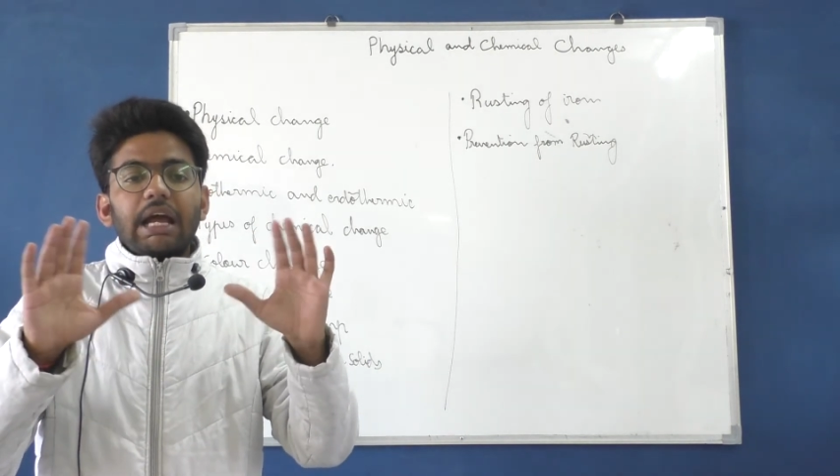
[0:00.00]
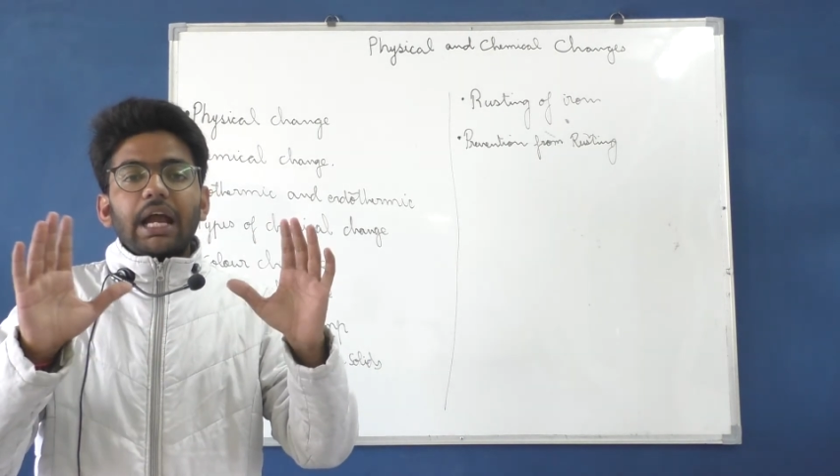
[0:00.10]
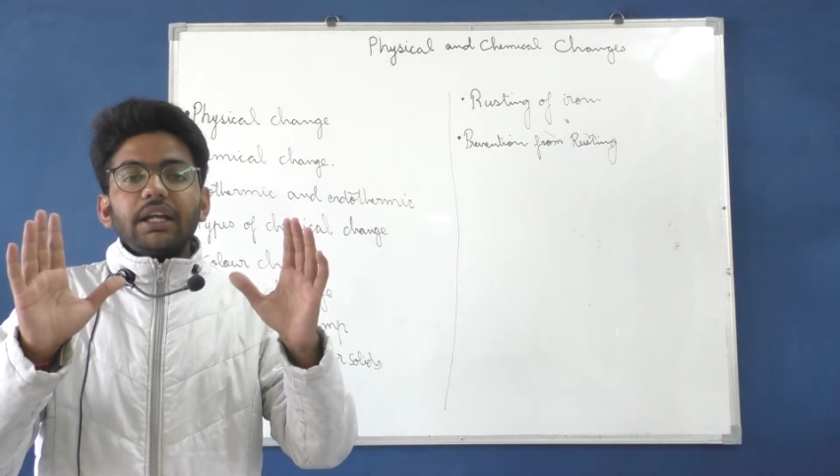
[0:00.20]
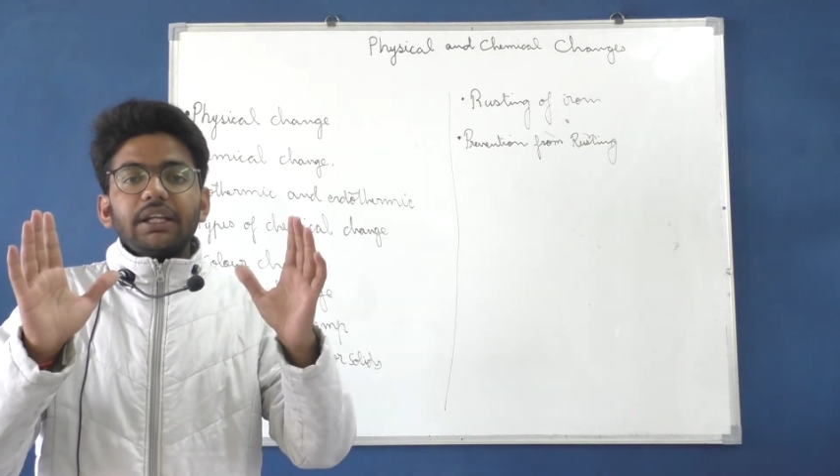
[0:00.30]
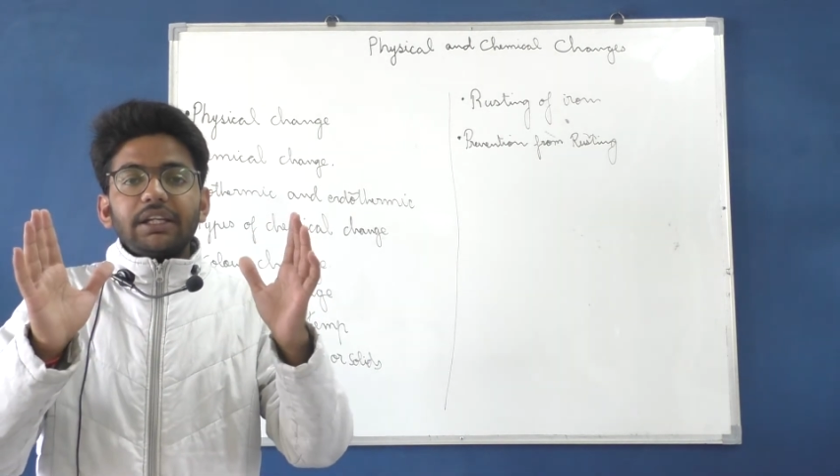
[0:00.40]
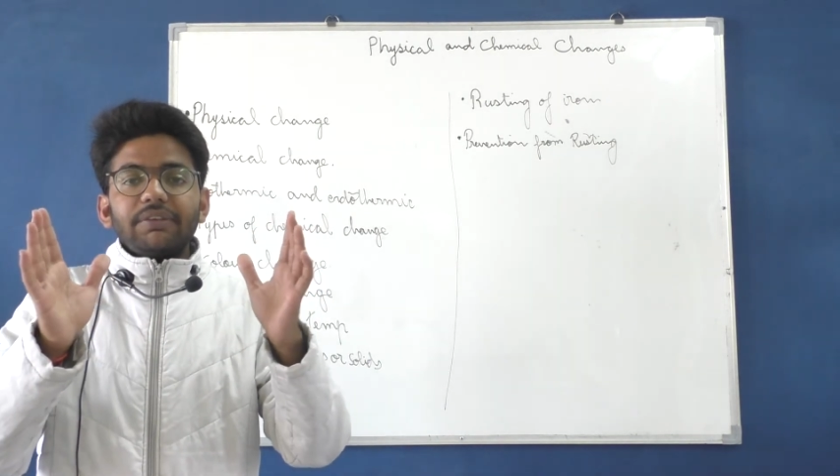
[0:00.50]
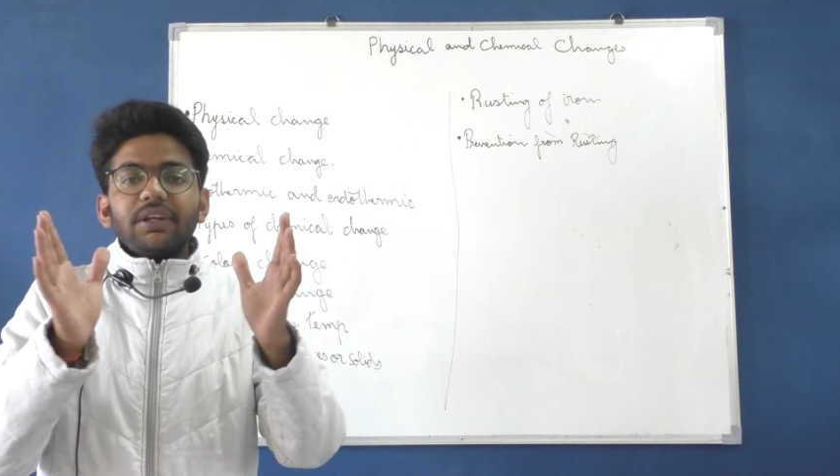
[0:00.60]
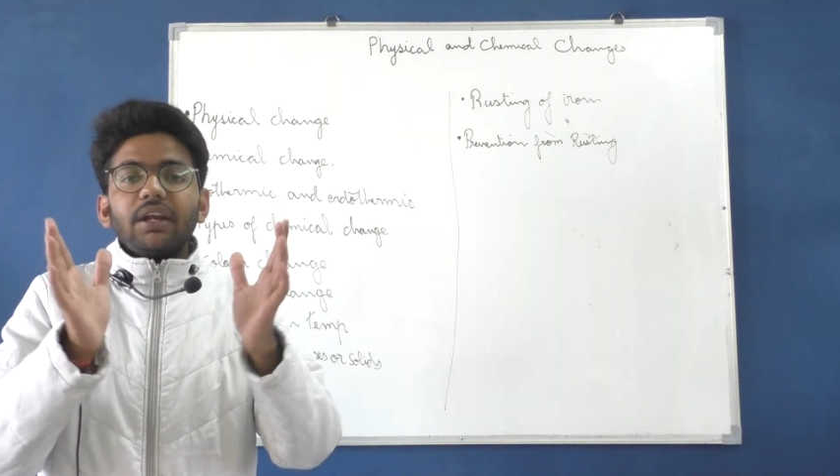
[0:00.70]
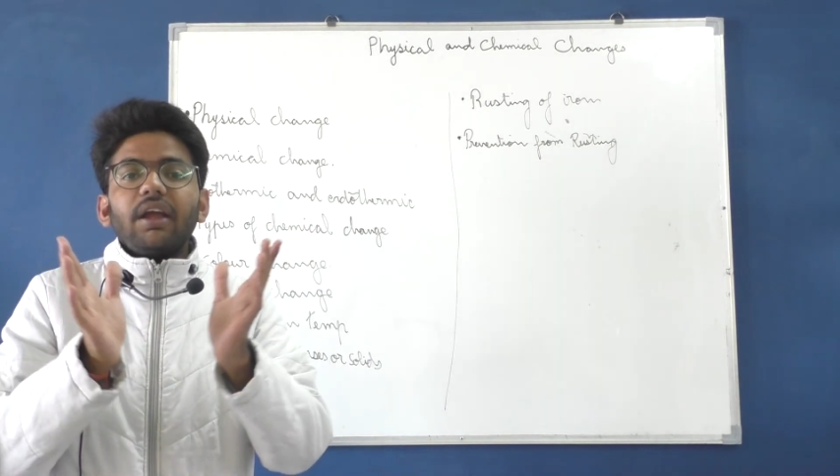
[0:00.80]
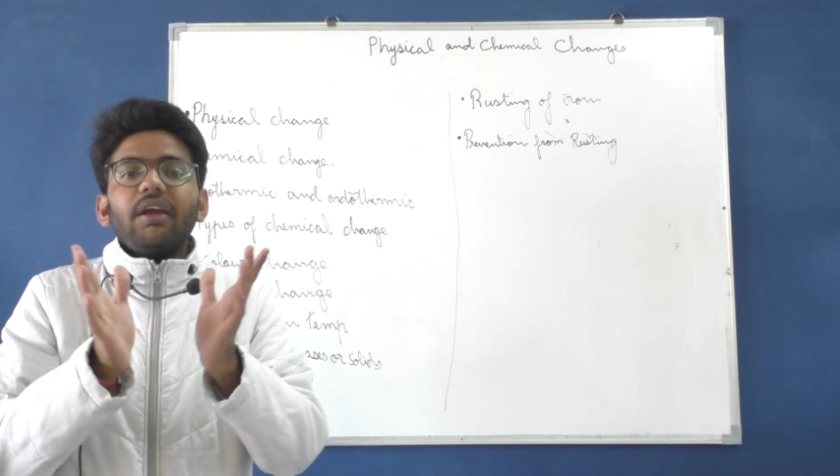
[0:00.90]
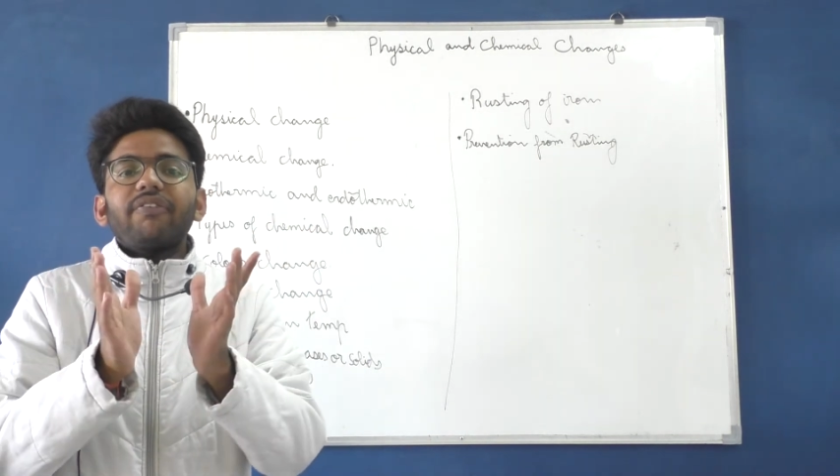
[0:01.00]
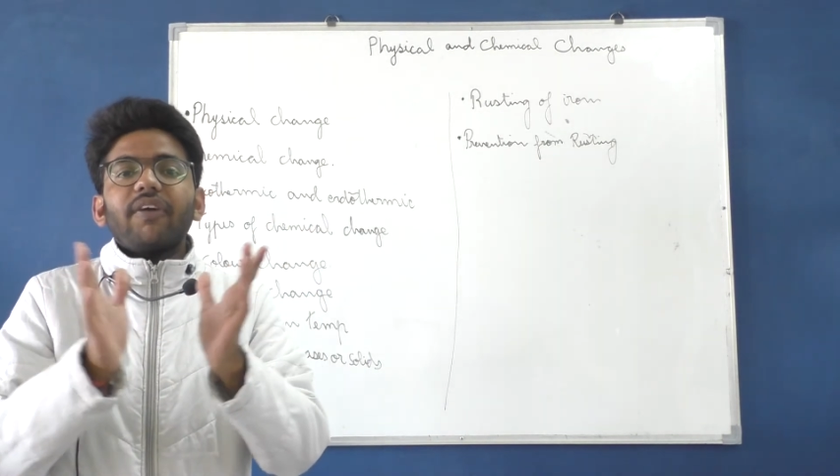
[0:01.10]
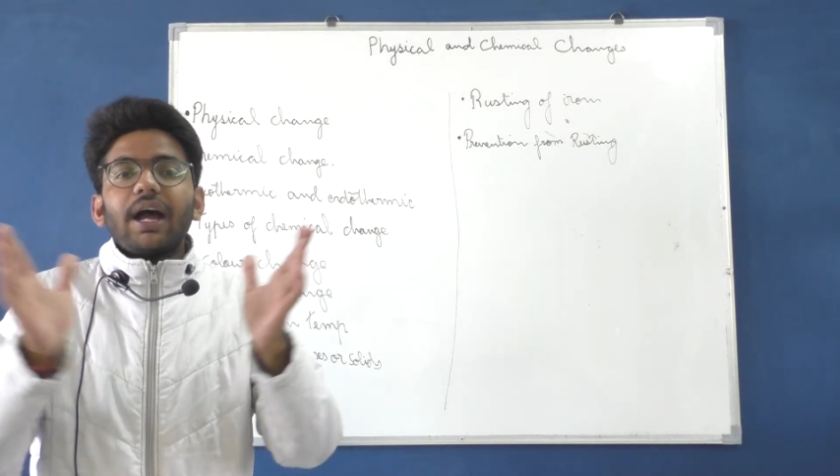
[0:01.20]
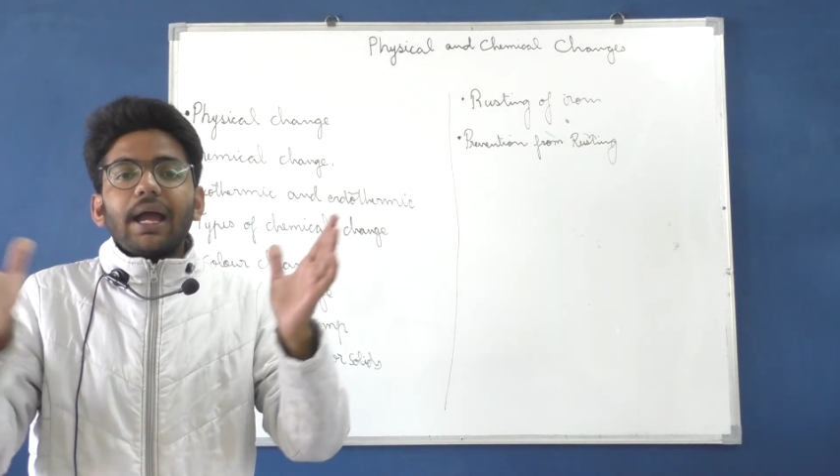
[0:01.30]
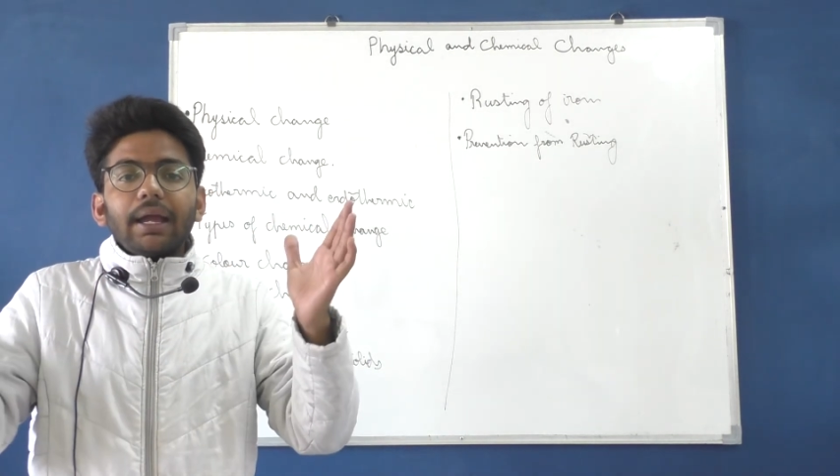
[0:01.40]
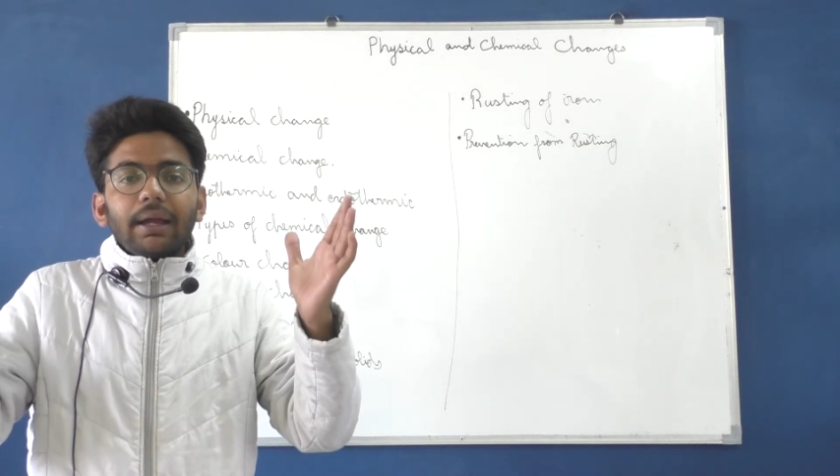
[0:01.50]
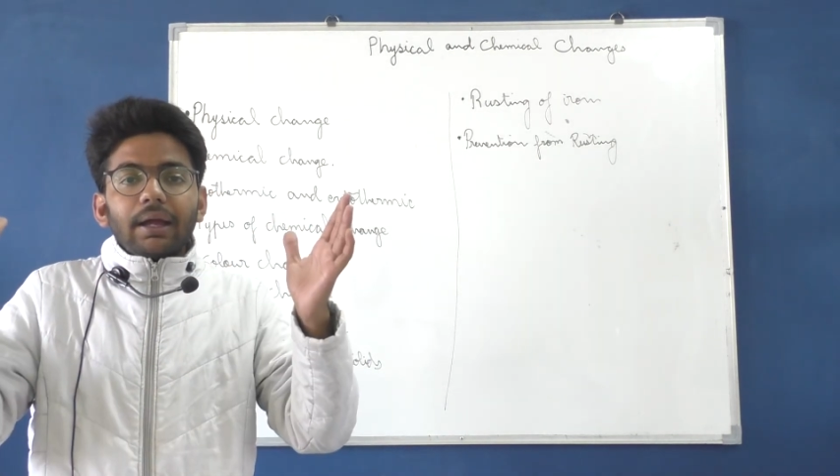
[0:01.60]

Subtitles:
and even if I